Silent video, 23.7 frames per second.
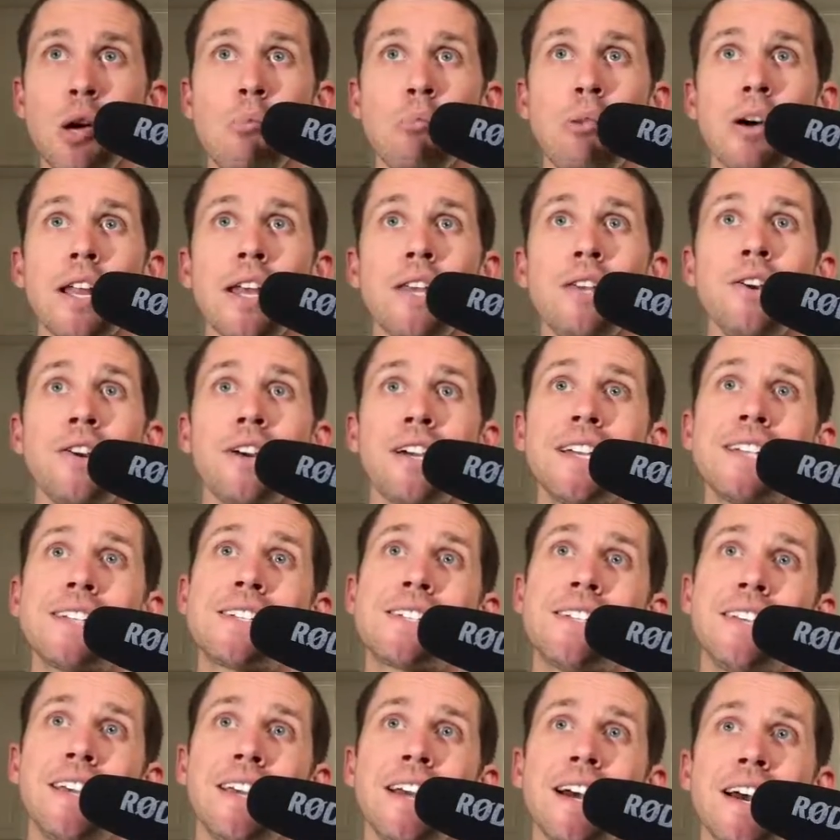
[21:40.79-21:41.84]
But you can
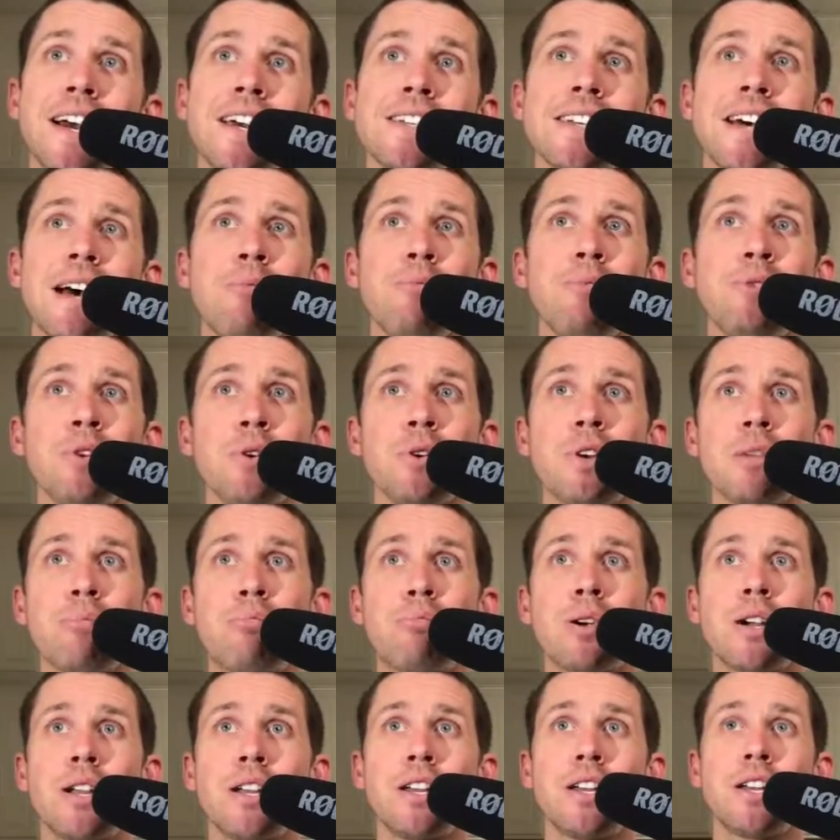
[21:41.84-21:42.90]
see, guys, I'm doing a
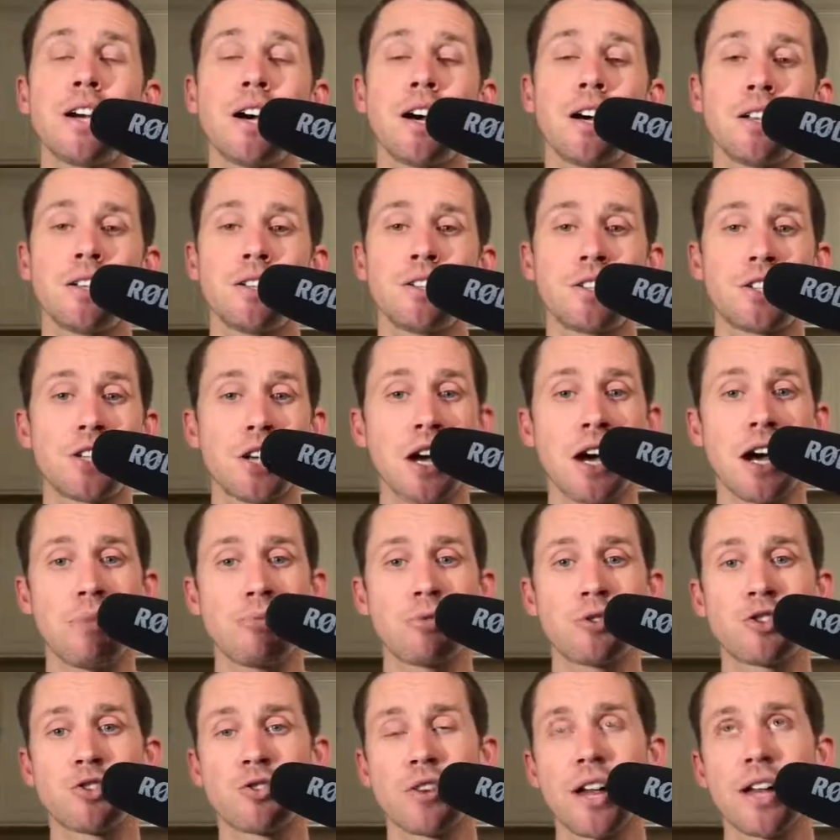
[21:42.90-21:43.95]
pretty good
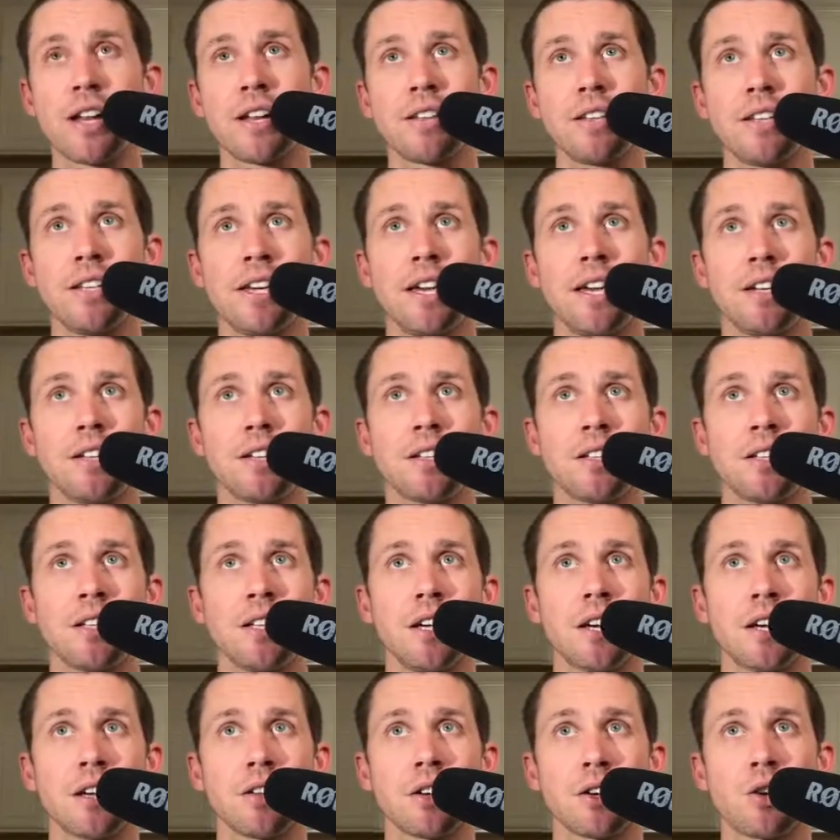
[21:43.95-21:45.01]
job draining
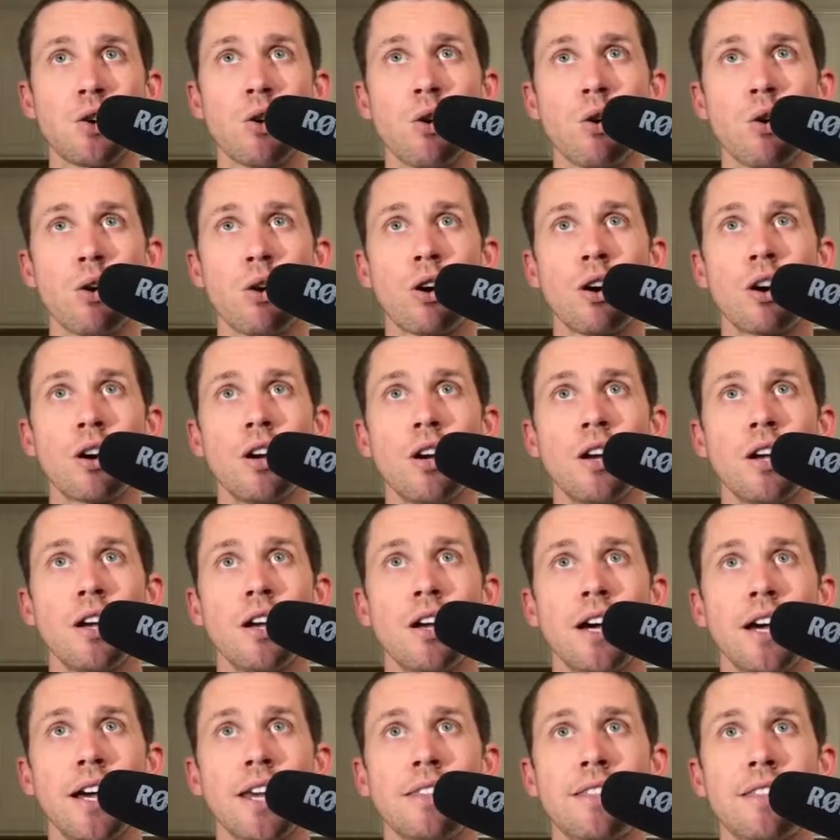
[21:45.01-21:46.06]
the core.
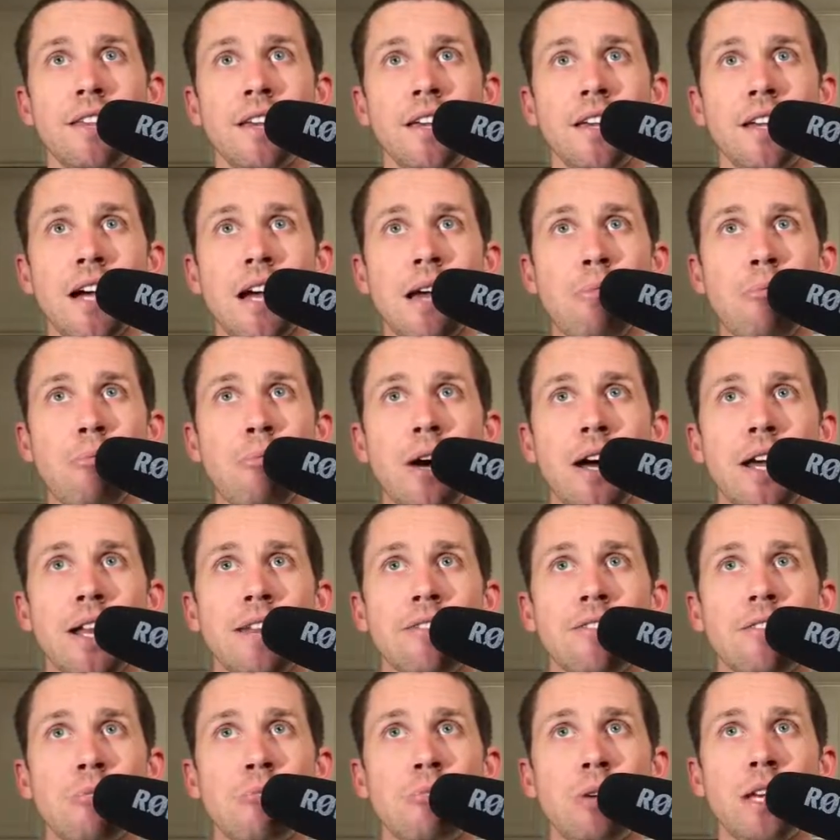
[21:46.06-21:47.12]
I think I might
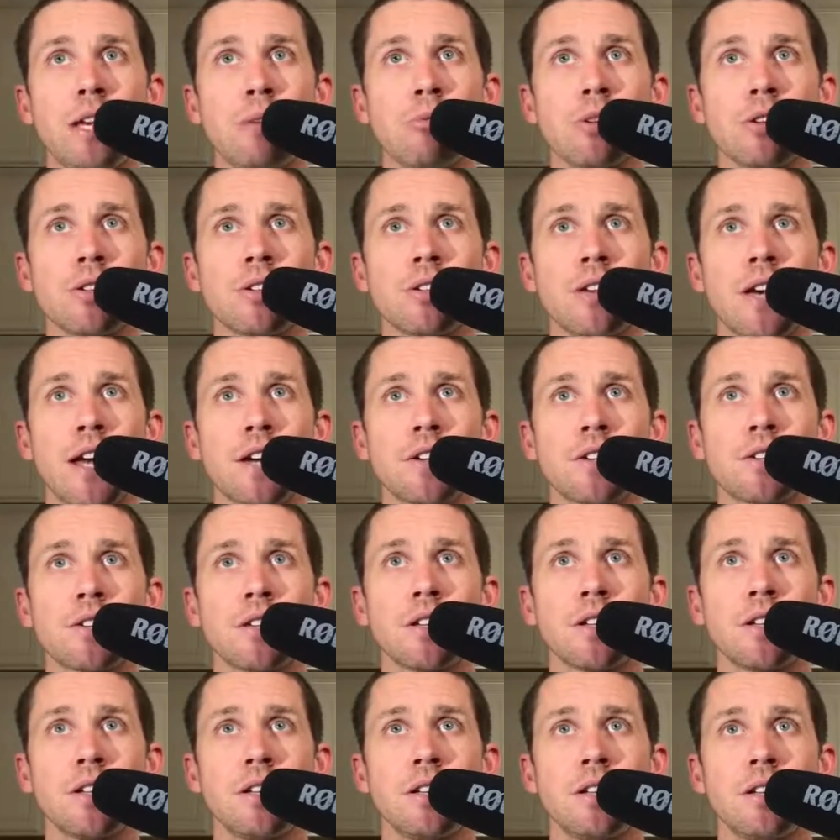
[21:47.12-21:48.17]
even be able to
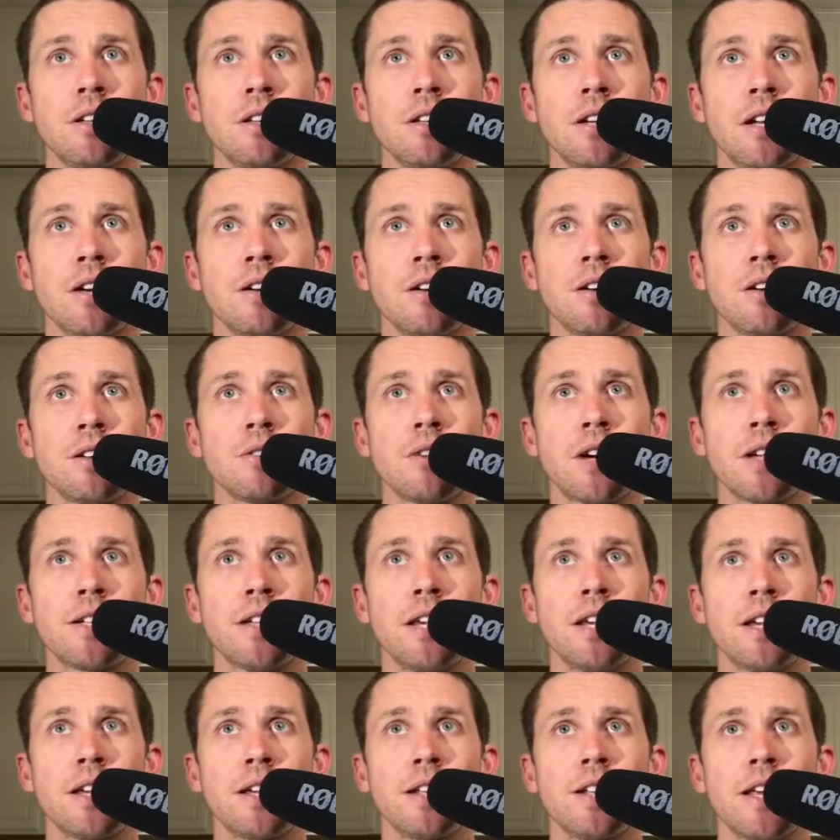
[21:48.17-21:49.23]
actually, I don't know, do I
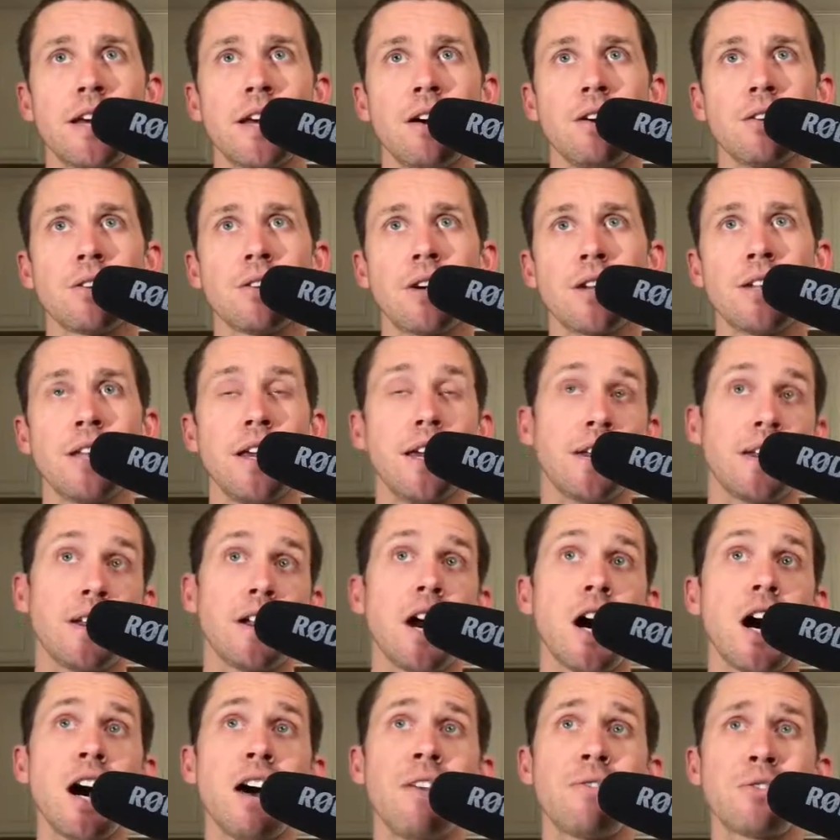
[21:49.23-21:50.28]
take it down? Do I take it
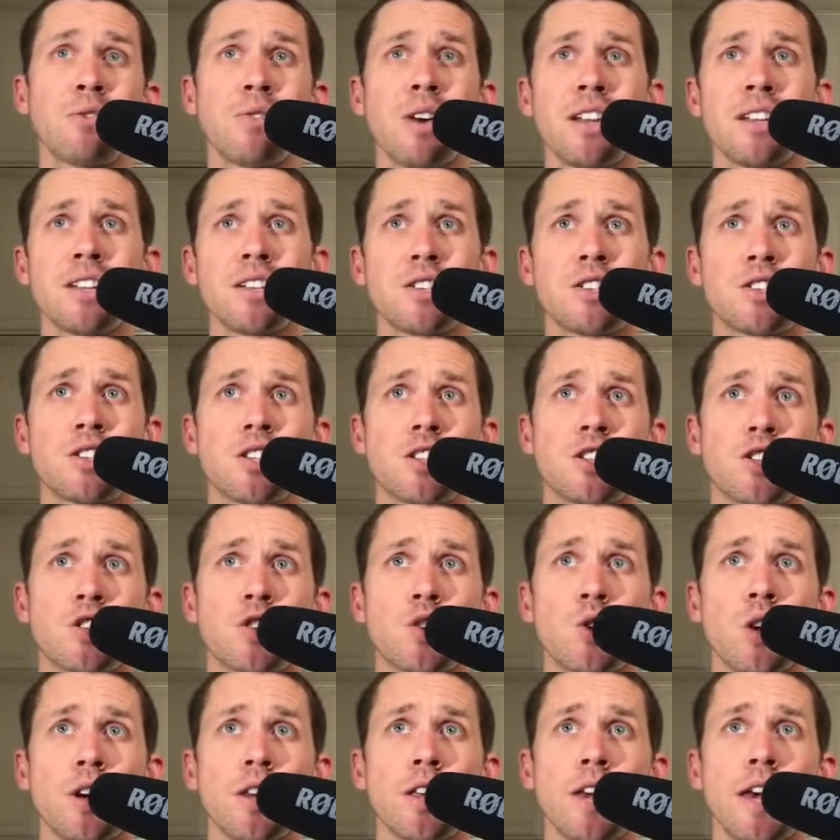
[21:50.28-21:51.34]
off? Do I
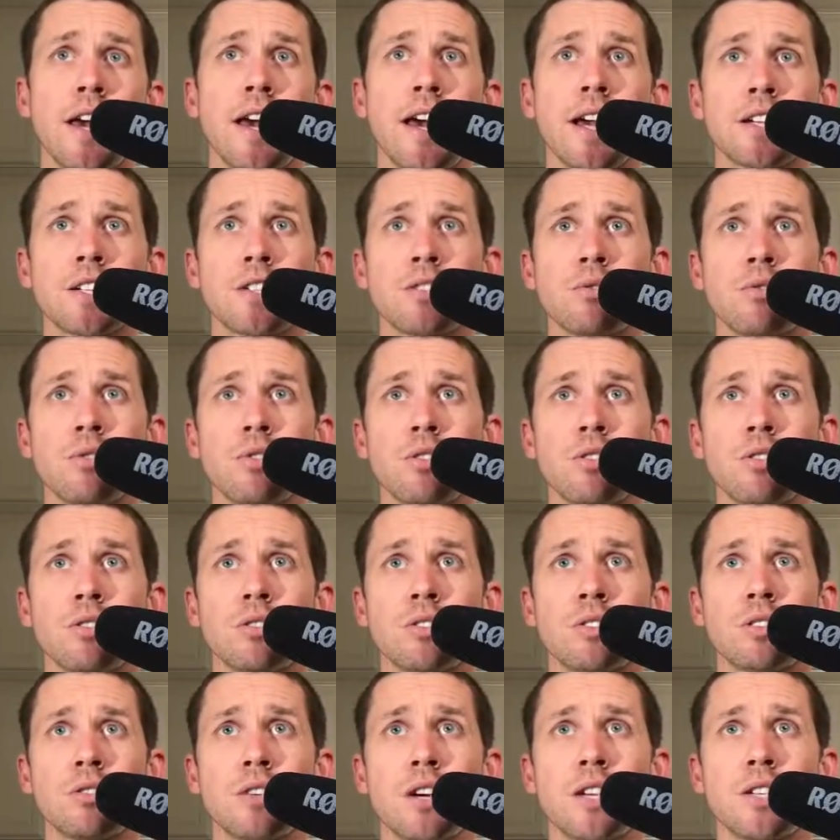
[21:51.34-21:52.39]
destroy the actual,
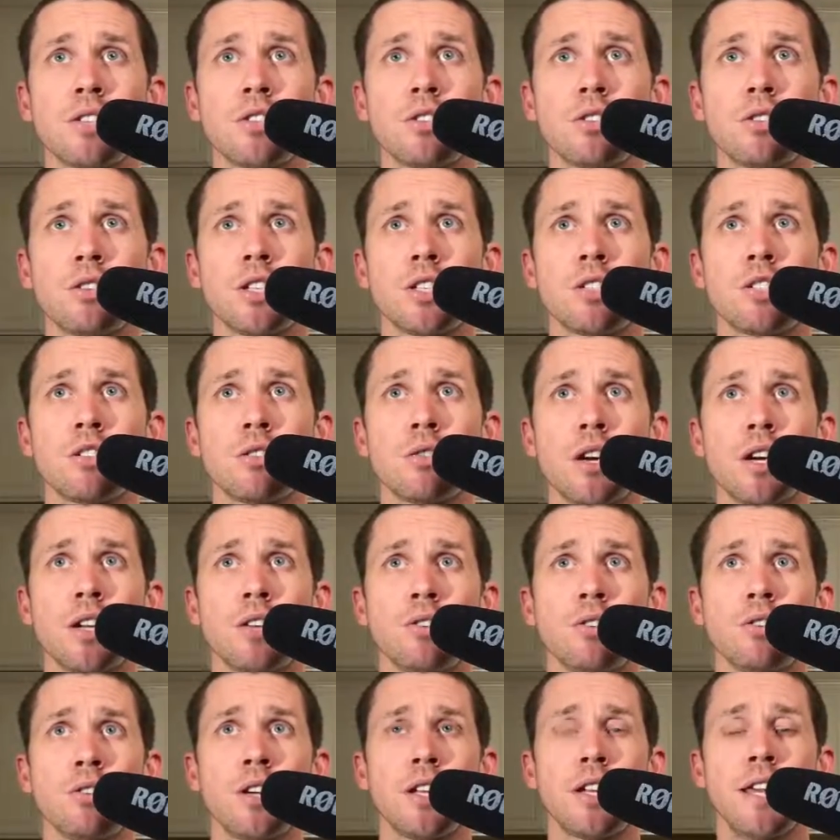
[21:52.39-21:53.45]
do I do it? Do I
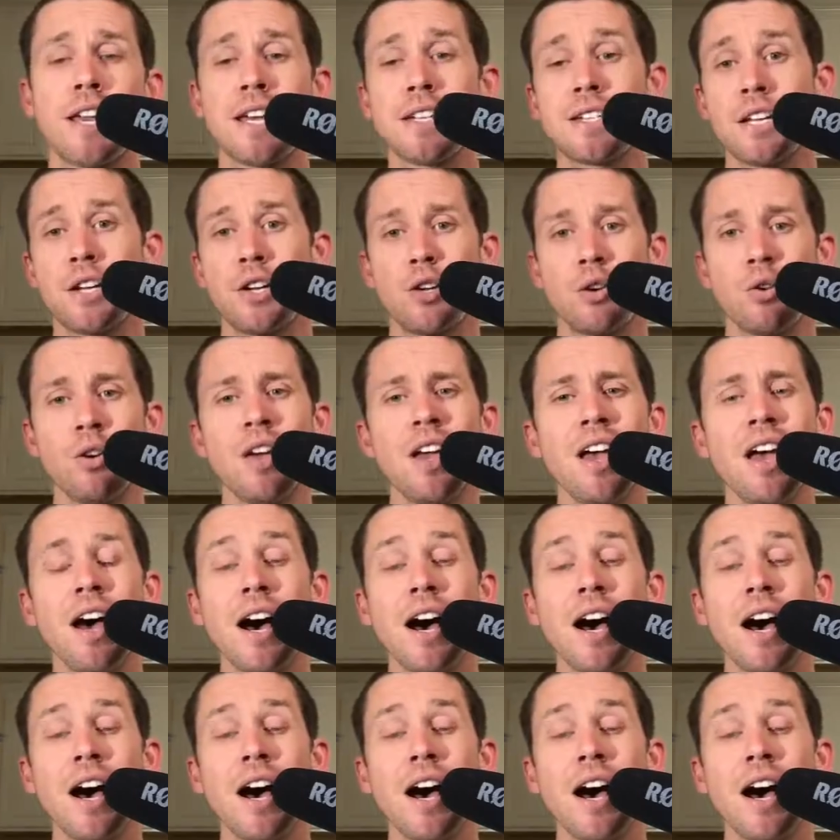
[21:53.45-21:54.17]
do it? Yes, I do.